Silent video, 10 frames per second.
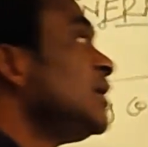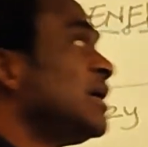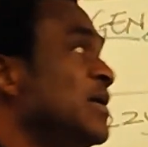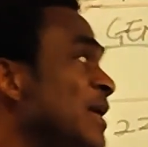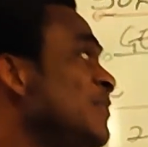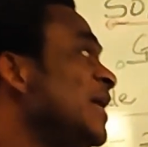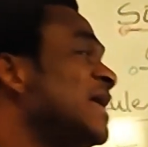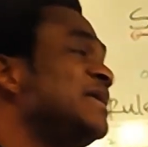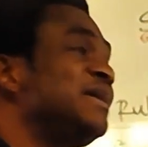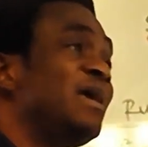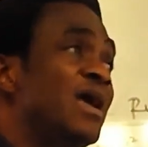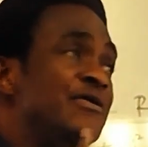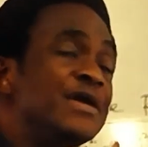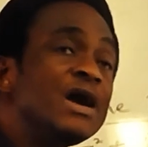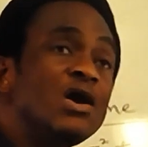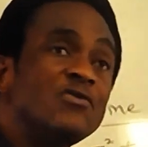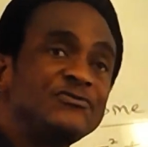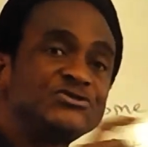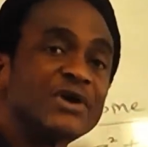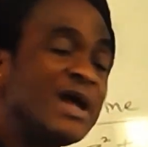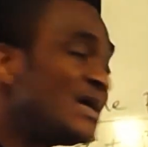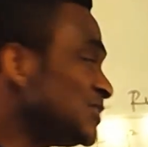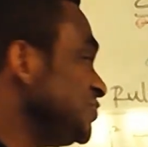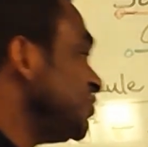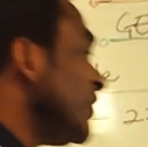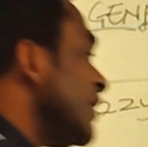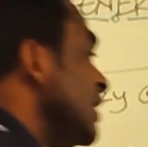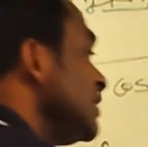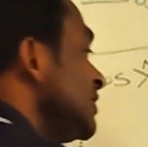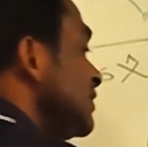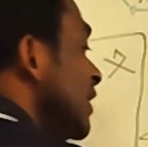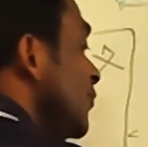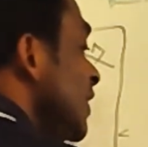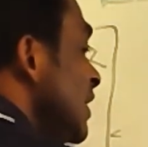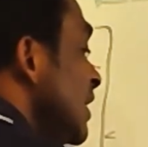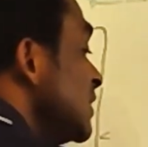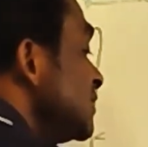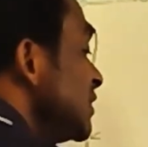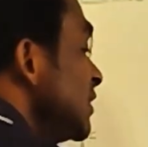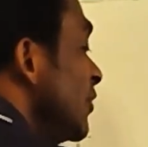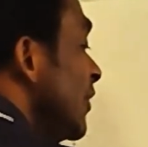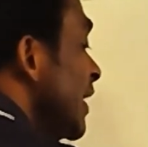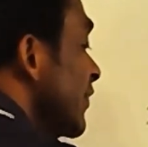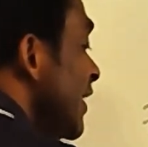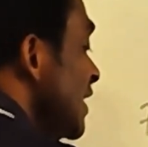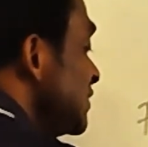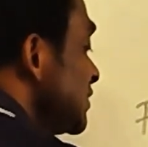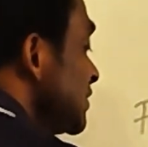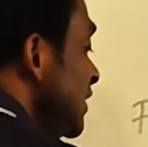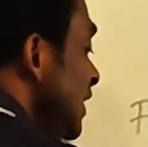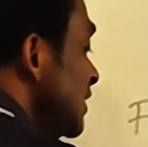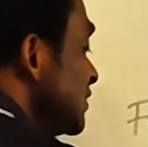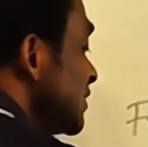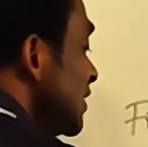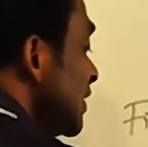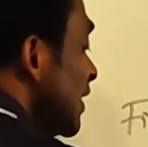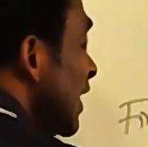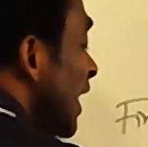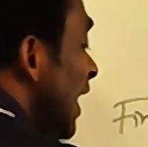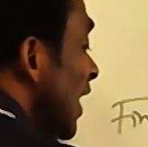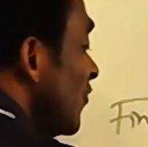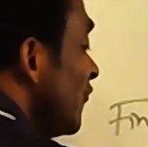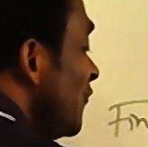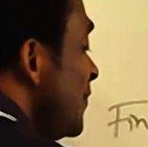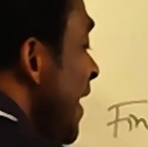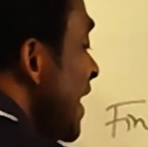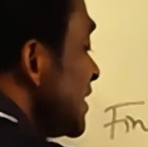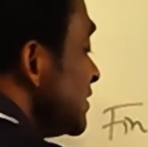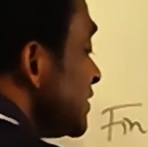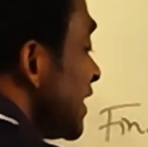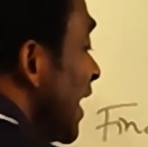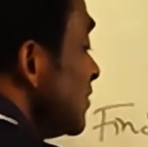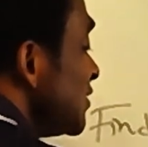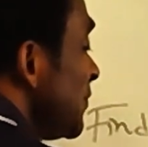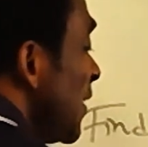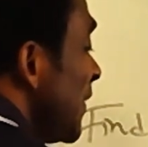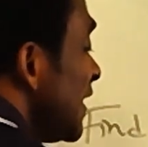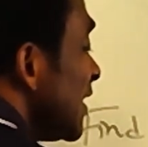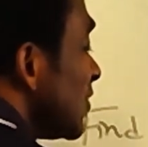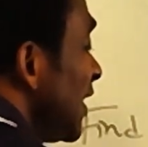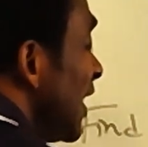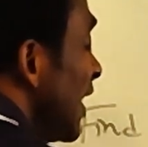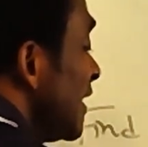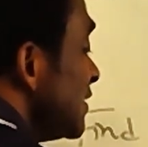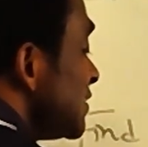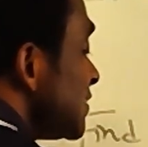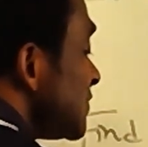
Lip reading: Remember that the area of triangle generally that we learned in lower grades is half base times perpendicular height.